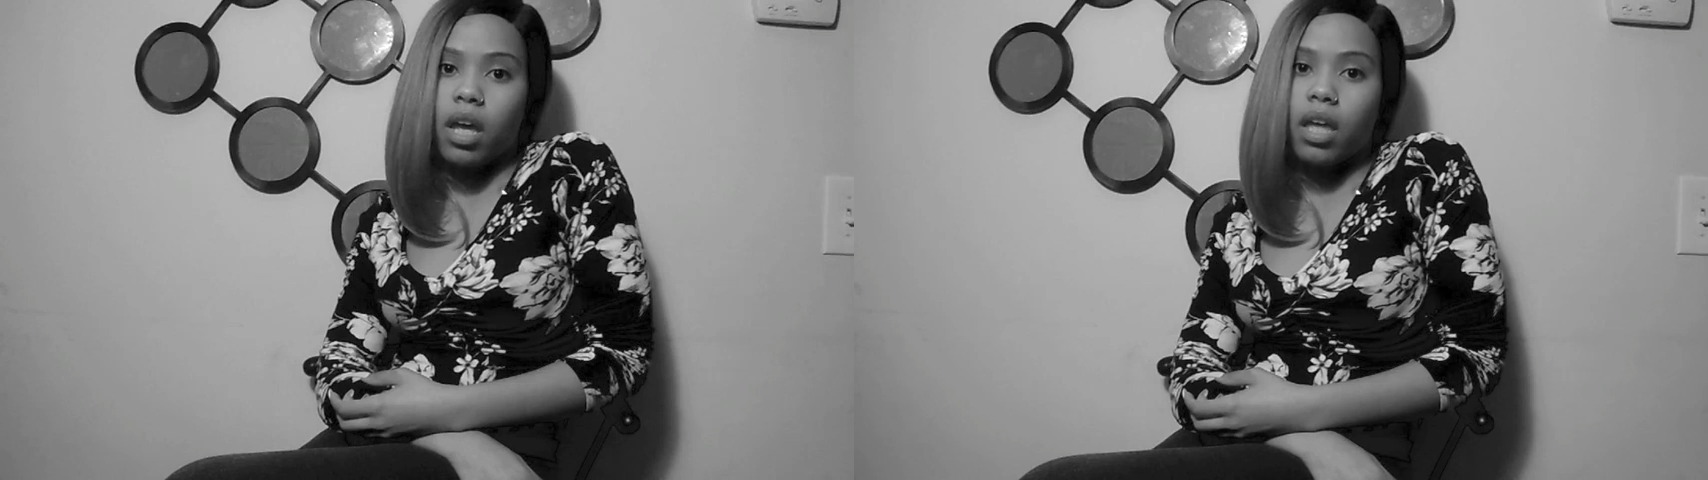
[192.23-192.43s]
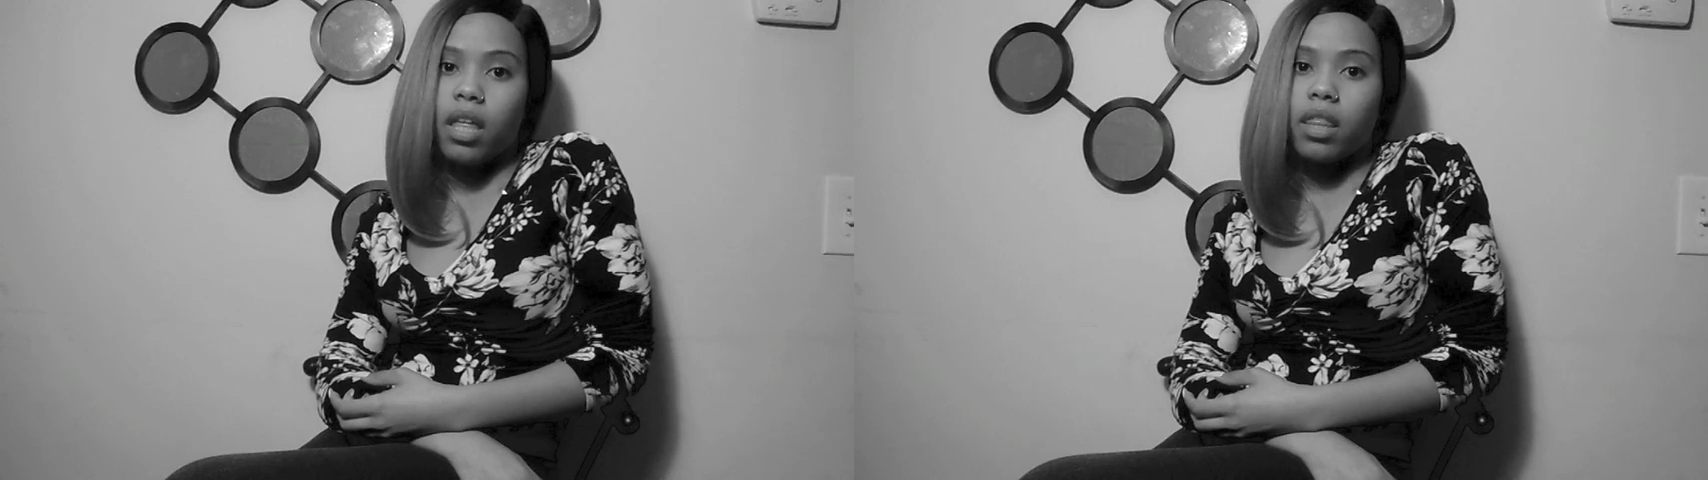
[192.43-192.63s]

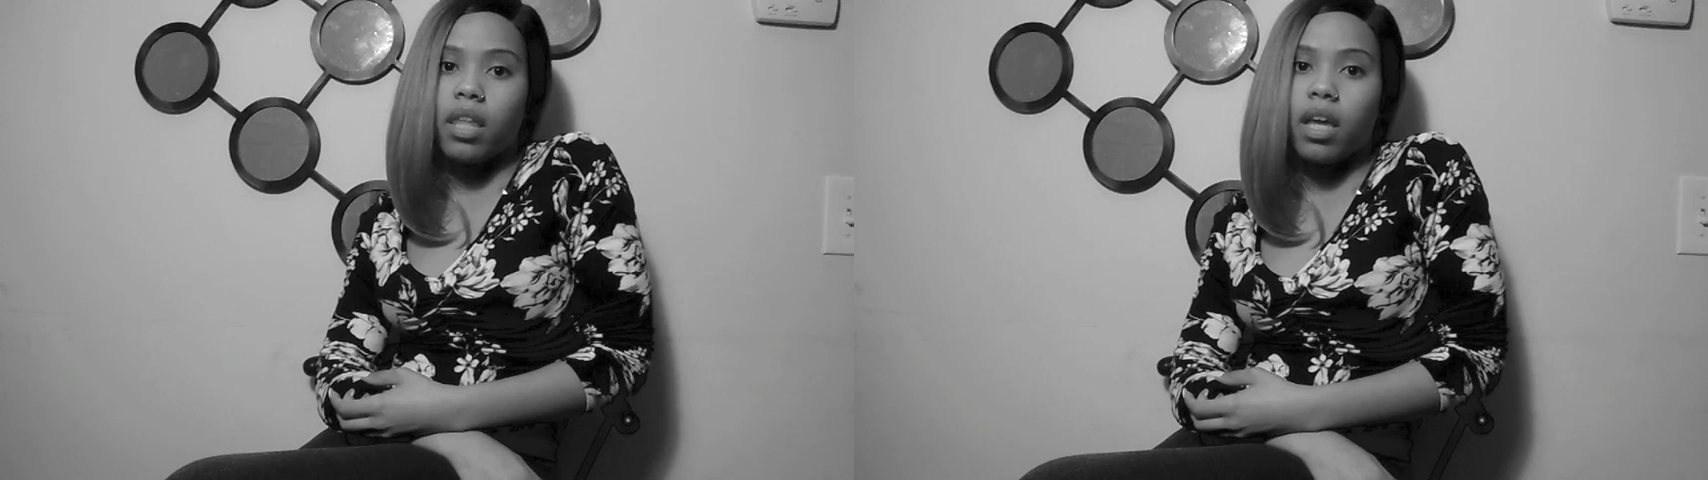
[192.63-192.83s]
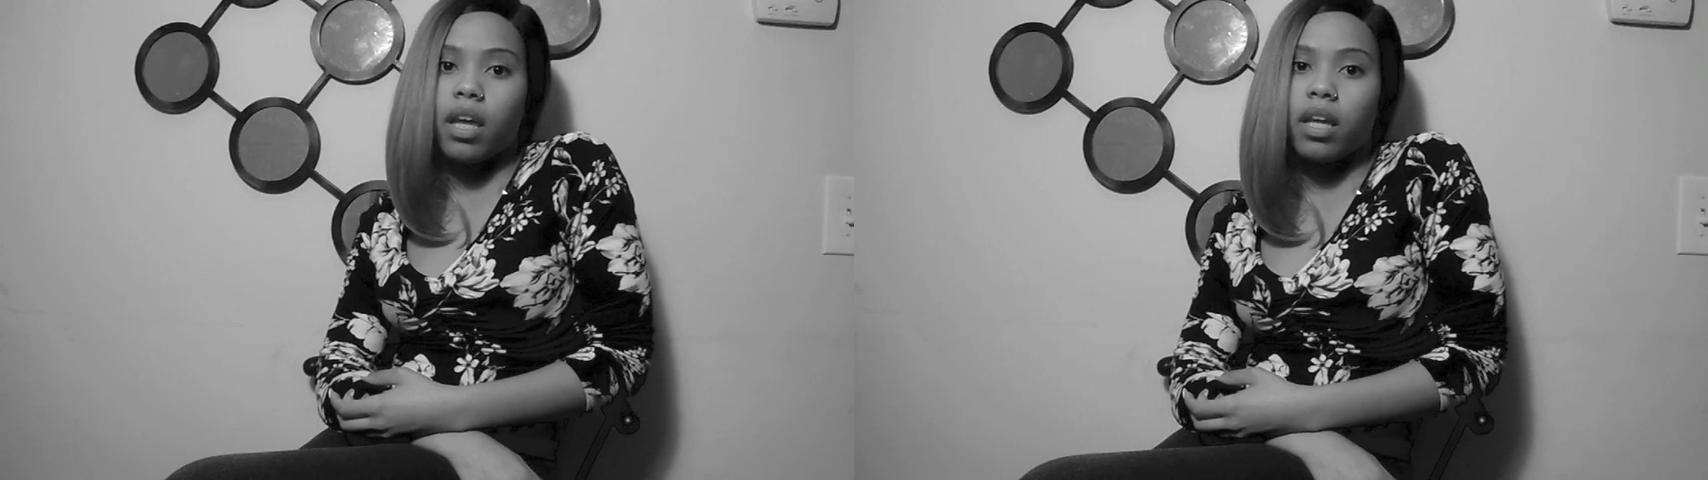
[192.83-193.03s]
And
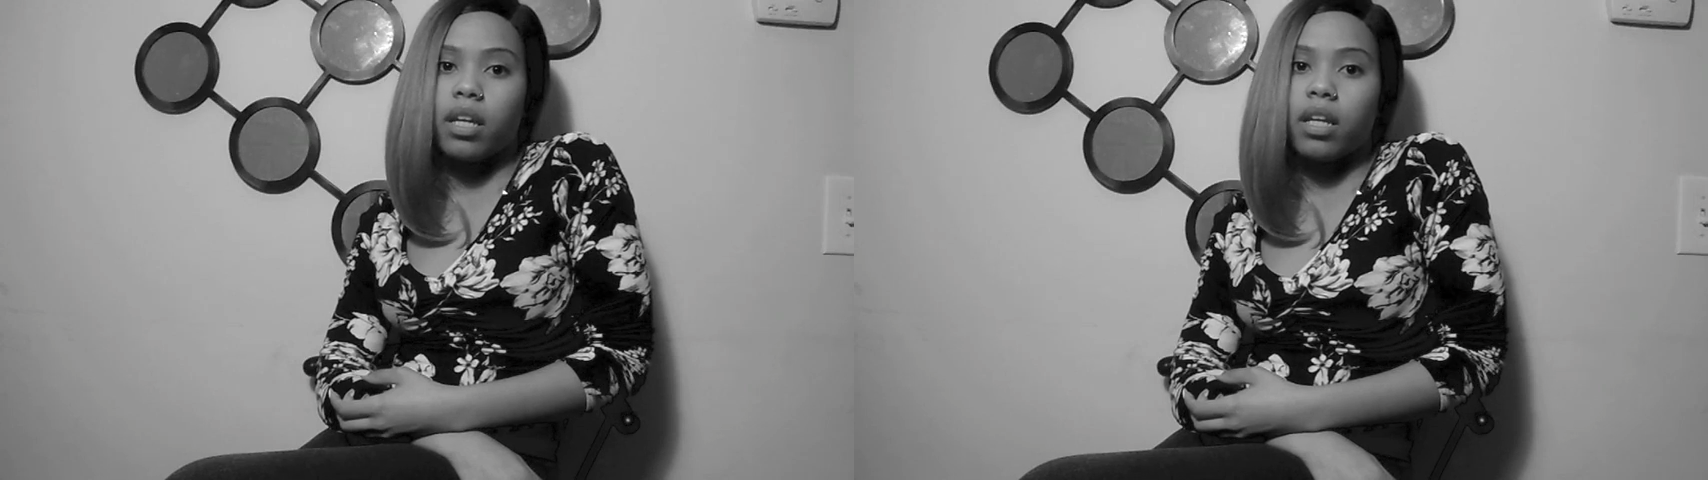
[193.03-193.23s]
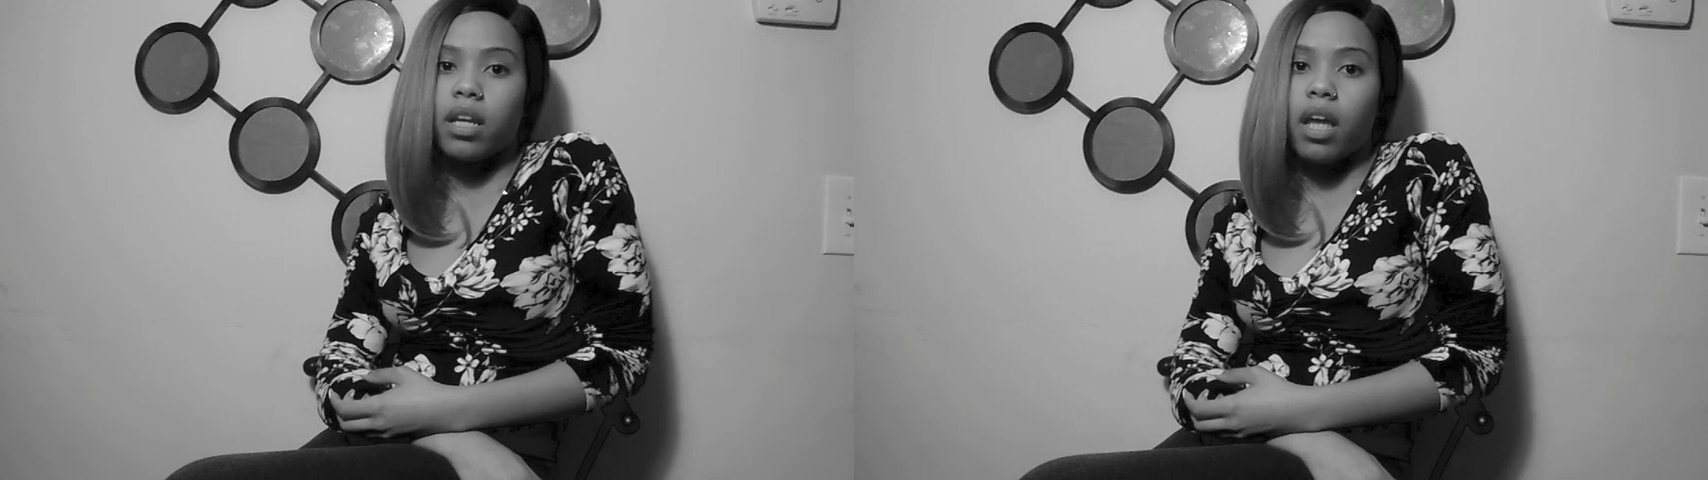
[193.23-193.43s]

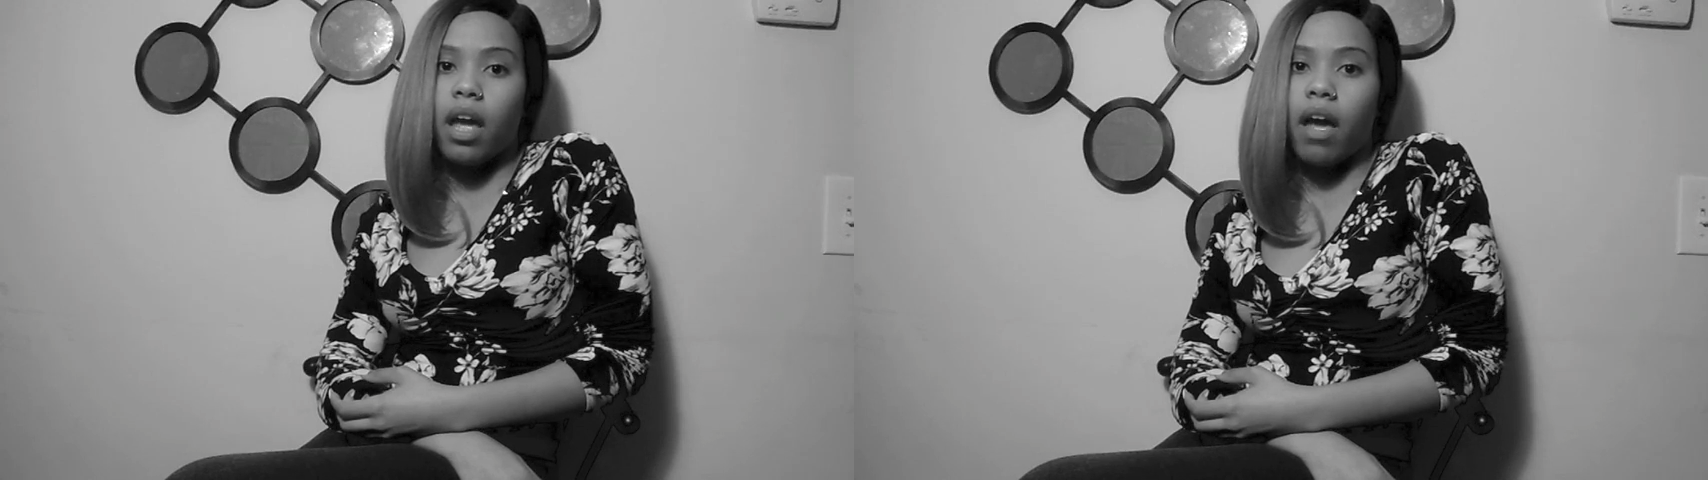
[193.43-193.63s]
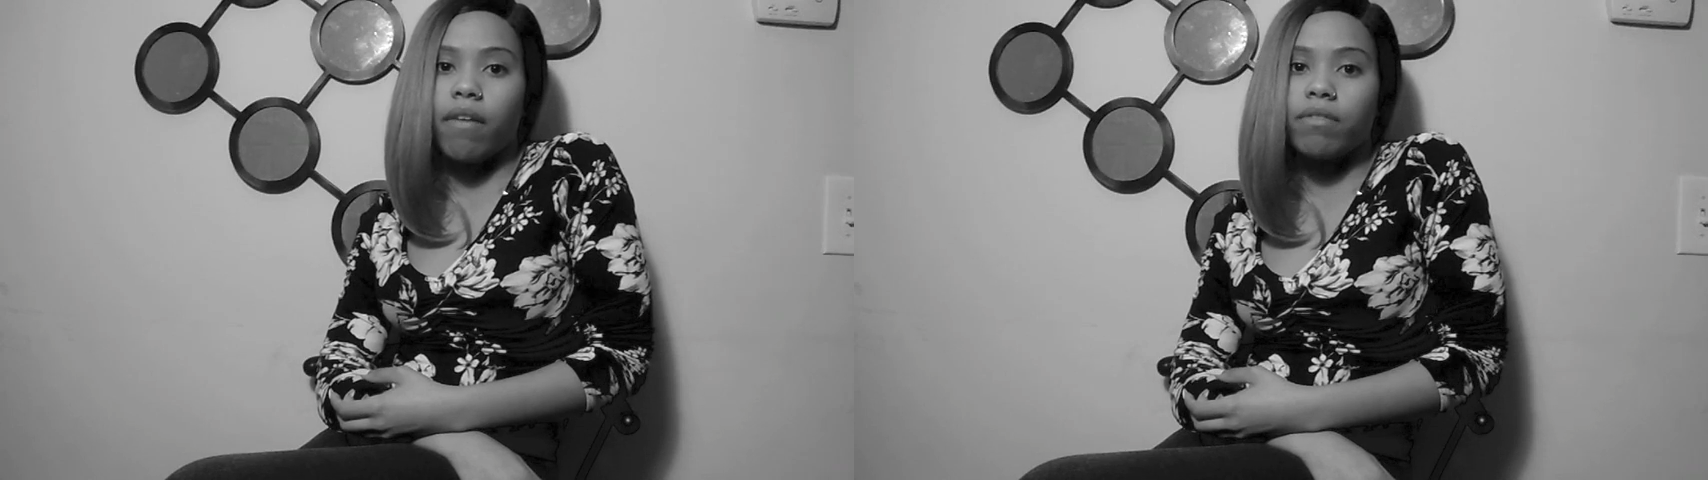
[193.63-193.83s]
then
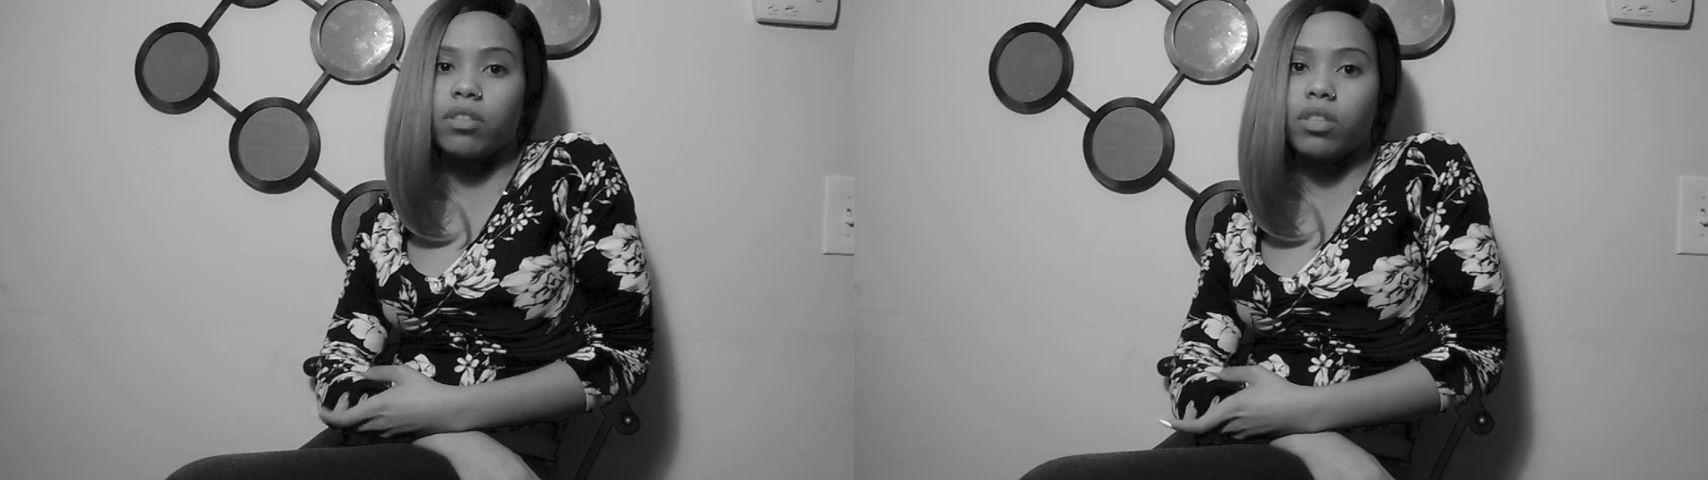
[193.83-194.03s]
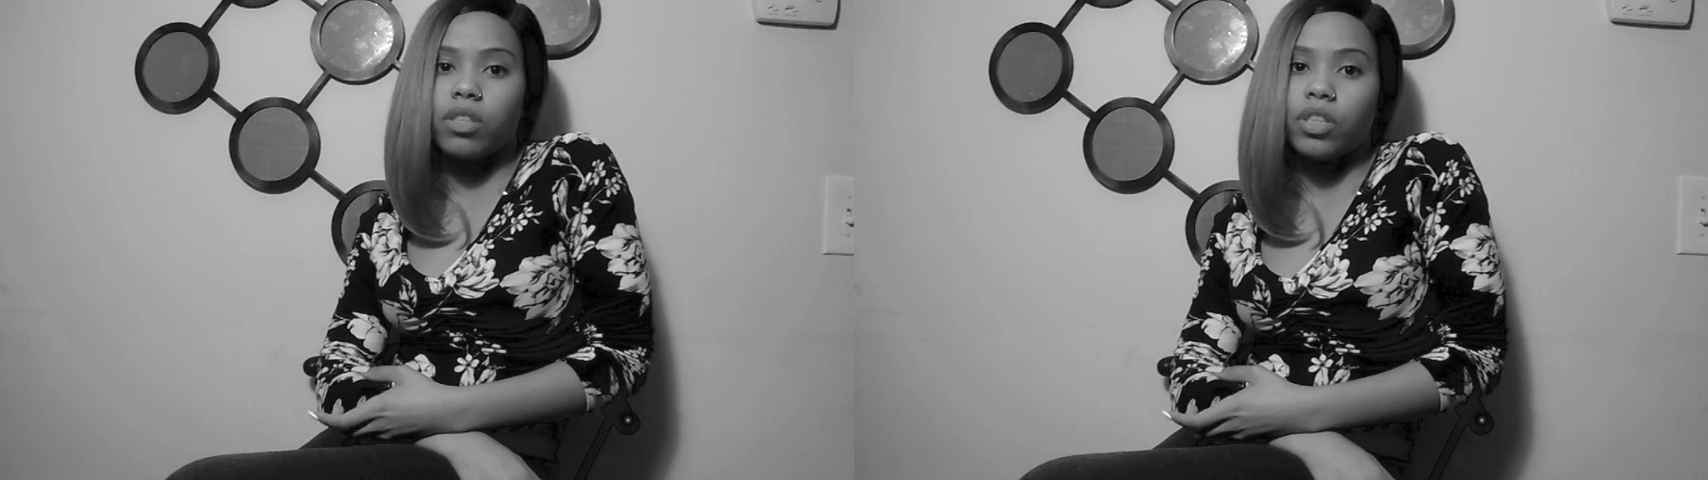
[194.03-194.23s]

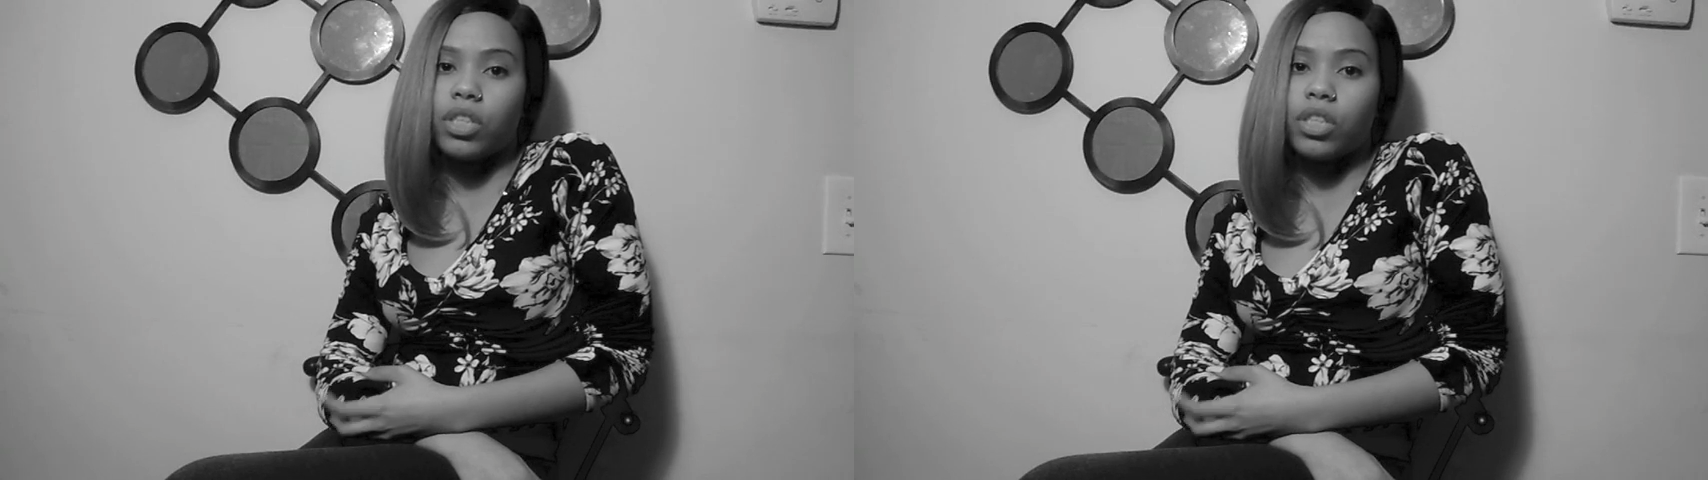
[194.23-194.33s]
after